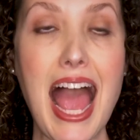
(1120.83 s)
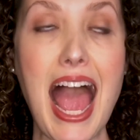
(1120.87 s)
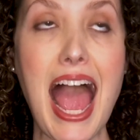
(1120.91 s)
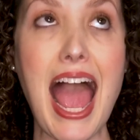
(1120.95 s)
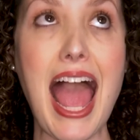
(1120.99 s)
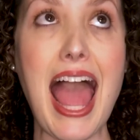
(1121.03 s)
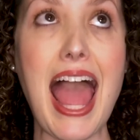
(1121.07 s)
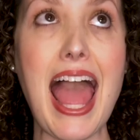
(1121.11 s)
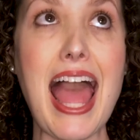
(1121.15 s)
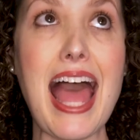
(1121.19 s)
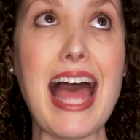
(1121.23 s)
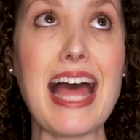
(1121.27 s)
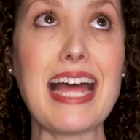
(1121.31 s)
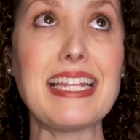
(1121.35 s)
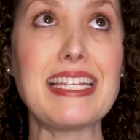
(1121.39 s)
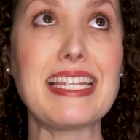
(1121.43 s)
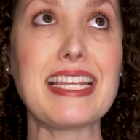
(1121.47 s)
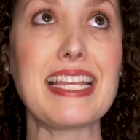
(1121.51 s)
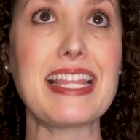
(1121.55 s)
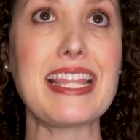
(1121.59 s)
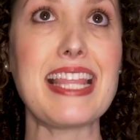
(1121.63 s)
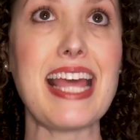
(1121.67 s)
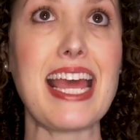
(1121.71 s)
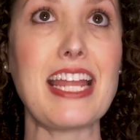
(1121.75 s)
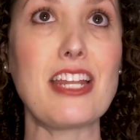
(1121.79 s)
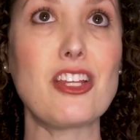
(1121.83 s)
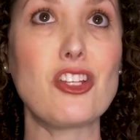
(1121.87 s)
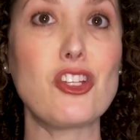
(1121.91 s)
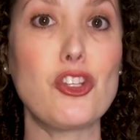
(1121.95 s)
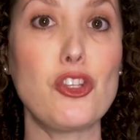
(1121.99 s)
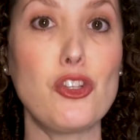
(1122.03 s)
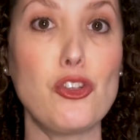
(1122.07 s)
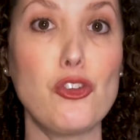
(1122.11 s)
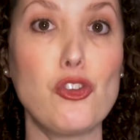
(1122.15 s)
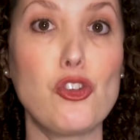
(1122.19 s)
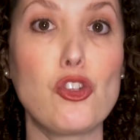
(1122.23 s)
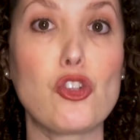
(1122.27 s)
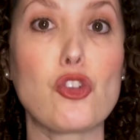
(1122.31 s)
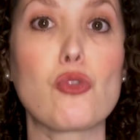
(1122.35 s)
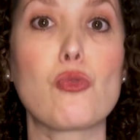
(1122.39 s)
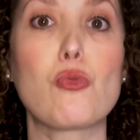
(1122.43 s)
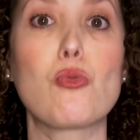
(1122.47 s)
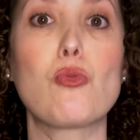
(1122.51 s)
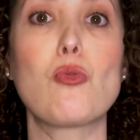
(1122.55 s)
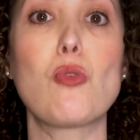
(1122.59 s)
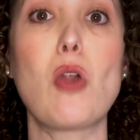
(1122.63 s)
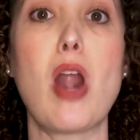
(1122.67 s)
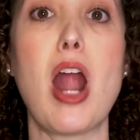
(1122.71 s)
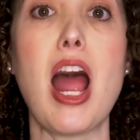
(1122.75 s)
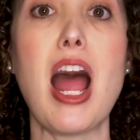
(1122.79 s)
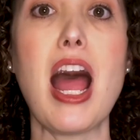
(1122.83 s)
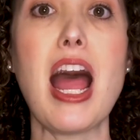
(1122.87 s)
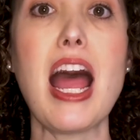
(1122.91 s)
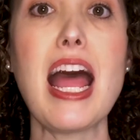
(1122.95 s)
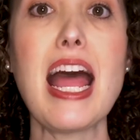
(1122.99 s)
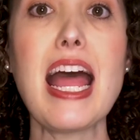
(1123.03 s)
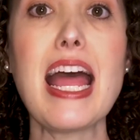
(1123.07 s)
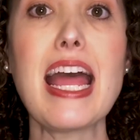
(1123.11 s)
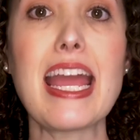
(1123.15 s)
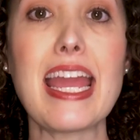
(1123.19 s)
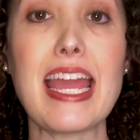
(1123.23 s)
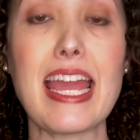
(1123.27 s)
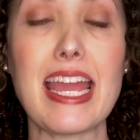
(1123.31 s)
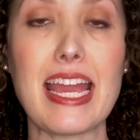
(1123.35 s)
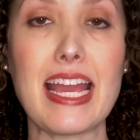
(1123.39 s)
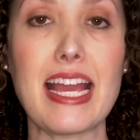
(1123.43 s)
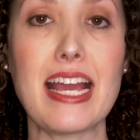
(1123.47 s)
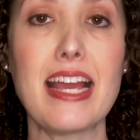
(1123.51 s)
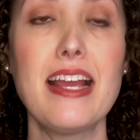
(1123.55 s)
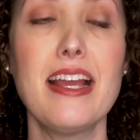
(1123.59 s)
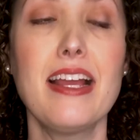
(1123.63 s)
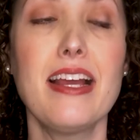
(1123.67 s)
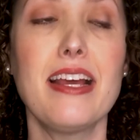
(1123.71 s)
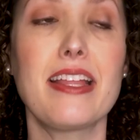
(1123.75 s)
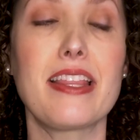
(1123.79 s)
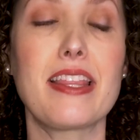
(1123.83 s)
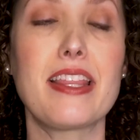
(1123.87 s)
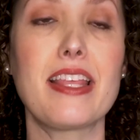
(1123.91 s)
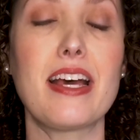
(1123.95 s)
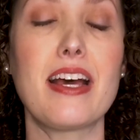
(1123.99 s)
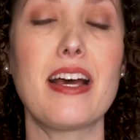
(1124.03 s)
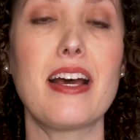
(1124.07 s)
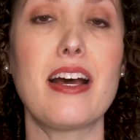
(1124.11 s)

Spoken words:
And then to dry the